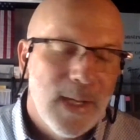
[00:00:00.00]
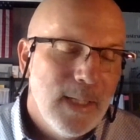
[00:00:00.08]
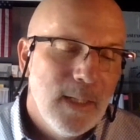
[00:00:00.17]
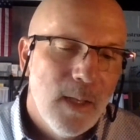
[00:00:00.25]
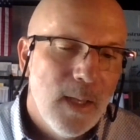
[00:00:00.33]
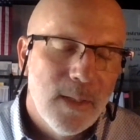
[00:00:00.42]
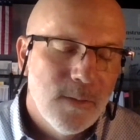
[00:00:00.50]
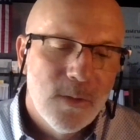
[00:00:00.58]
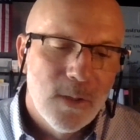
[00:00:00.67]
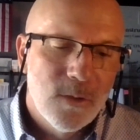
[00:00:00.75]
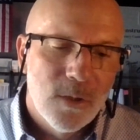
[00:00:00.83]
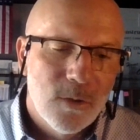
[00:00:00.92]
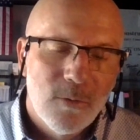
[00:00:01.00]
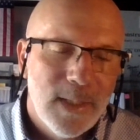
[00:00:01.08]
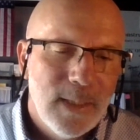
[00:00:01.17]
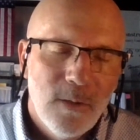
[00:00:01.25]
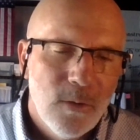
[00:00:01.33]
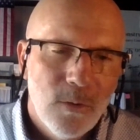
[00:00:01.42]
great. Just
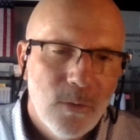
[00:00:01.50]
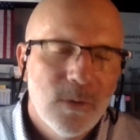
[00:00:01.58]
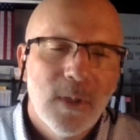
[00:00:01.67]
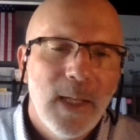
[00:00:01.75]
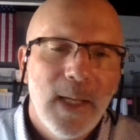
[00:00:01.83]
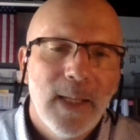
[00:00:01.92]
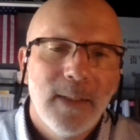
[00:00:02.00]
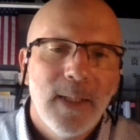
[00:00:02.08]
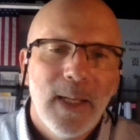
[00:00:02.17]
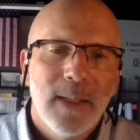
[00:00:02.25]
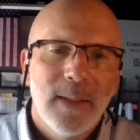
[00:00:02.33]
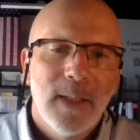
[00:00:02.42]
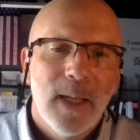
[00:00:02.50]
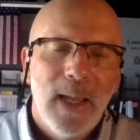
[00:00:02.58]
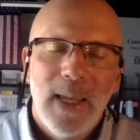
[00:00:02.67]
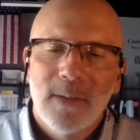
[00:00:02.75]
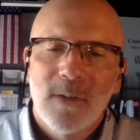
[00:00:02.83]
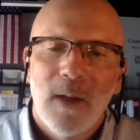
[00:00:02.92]
great news. And
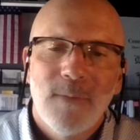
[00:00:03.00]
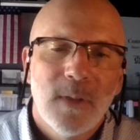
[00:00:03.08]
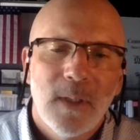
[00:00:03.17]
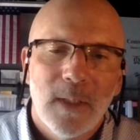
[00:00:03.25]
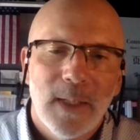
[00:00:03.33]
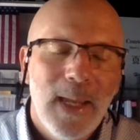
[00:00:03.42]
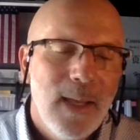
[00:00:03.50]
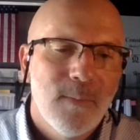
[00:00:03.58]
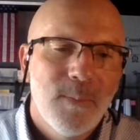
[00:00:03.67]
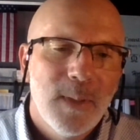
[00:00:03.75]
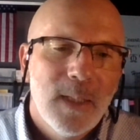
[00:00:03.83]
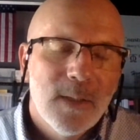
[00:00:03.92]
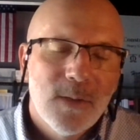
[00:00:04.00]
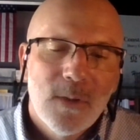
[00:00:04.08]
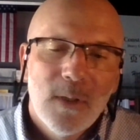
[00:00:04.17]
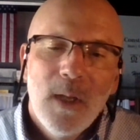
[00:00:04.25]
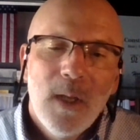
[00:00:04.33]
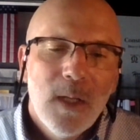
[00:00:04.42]
hats off to you again,
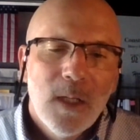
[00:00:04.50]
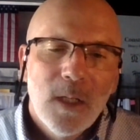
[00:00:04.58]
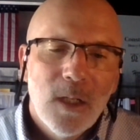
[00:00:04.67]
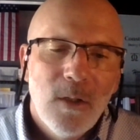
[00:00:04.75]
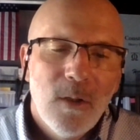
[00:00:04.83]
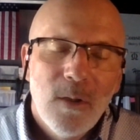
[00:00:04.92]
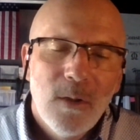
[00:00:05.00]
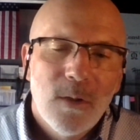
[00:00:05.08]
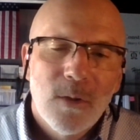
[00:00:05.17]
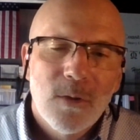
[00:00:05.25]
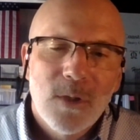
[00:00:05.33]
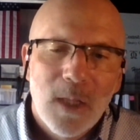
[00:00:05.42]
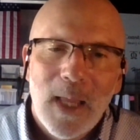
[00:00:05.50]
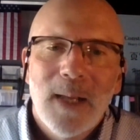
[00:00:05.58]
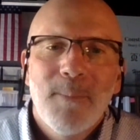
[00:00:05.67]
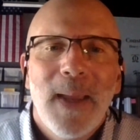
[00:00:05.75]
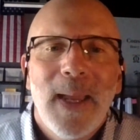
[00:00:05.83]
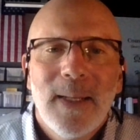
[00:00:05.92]
because there's a lot
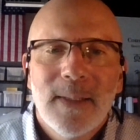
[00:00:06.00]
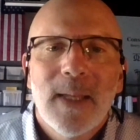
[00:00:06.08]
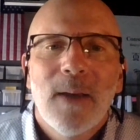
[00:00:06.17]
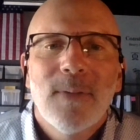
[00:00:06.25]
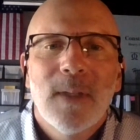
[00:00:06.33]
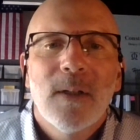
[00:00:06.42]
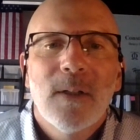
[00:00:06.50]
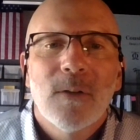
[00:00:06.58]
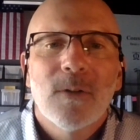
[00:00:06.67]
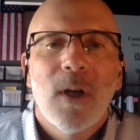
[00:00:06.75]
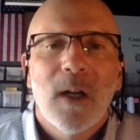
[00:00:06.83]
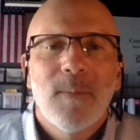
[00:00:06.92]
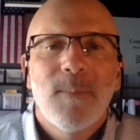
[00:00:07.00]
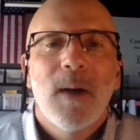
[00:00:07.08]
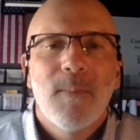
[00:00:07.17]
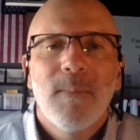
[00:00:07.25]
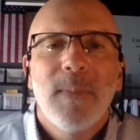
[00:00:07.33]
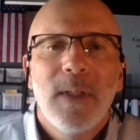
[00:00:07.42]
of patents out there. You were talking
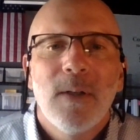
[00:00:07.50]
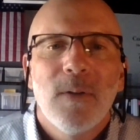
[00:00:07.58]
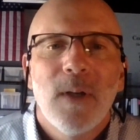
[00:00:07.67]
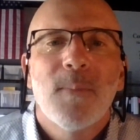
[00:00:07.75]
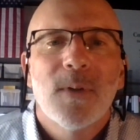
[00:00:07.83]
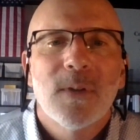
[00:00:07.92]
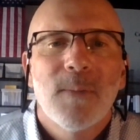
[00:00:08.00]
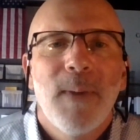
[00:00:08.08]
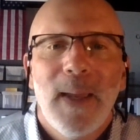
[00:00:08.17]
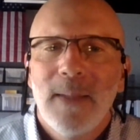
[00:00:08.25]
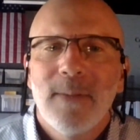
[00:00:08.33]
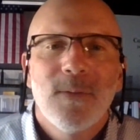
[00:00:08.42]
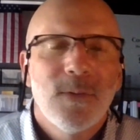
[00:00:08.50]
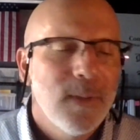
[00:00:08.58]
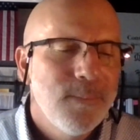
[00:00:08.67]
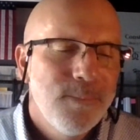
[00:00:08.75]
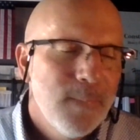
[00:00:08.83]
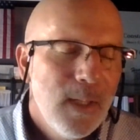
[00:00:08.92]
about, numbers of patents,
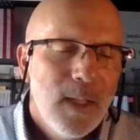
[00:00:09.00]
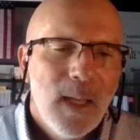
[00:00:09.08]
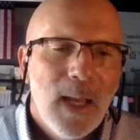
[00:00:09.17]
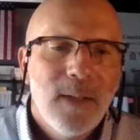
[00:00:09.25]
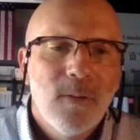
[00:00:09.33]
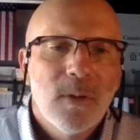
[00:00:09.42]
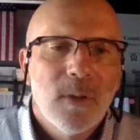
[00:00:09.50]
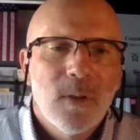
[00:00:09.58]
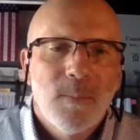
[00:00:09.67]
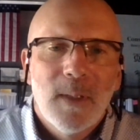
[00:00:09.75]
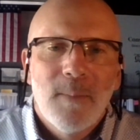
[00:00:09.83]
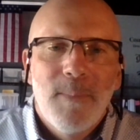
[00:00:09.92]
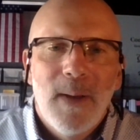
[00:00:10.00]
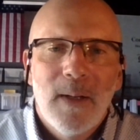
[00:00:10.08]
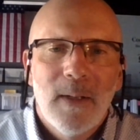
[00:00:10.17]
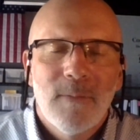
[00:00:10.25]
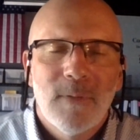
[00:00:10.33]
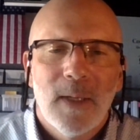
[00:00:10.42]
and I know a little bit
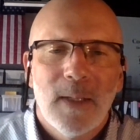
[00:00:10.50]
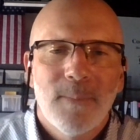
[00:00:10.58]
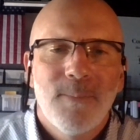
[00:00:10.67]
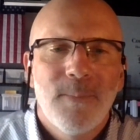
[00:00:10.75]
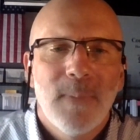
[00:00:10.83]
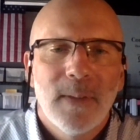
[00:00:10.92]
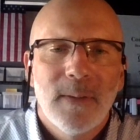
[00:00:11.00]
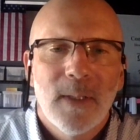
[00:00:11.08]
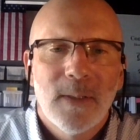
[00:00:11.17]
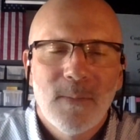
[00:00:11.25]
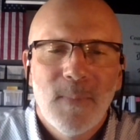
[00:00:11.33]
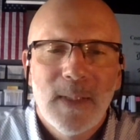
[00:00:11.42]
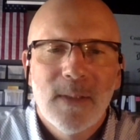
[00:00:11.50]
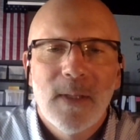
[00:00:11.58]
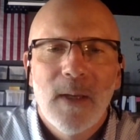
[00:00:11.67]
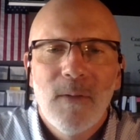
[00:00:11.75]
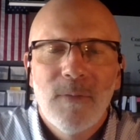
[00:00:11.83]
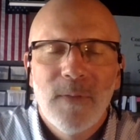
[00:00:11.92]
about it. I've got a dozen
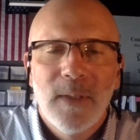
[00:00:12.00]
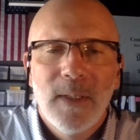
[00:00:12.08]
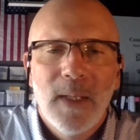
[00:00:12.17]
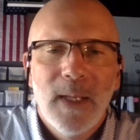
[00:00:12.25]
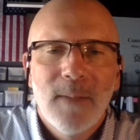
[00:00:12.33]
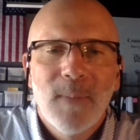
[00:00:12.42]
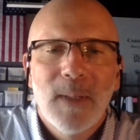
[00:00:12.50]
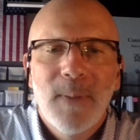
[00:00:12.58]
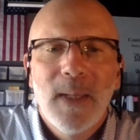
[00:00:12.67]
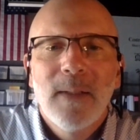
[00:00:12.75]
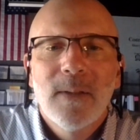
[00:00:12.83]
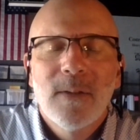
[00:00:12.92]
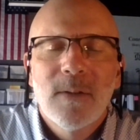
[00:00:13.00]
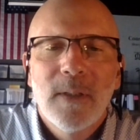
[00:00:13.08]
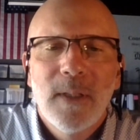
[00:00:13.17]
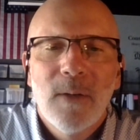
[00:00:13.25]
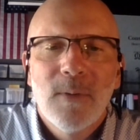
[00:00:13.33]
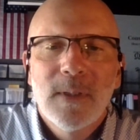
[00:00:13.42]
myself, and my patent
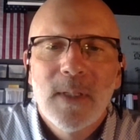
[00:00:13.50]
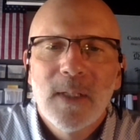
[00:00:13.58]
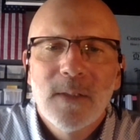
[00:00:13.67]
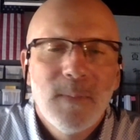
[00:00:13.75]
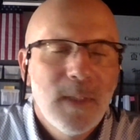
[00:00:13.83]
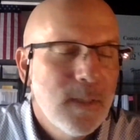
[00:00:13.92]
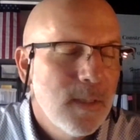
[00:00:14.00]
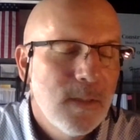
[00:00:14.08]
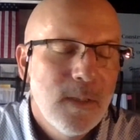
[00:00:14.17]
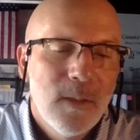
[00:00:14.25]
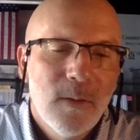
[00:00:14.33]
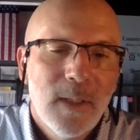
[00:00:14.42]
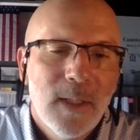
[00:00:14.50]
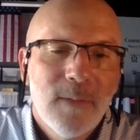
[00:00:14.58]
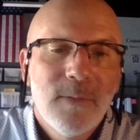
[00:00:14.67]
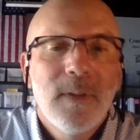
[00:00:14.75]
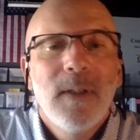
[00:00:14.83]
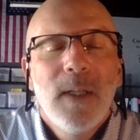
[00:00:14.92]
attorney always tells me, he says,
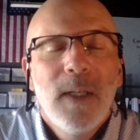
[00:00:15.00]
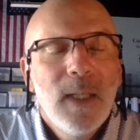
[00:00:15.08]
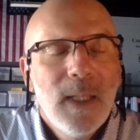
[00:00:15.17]
Kev,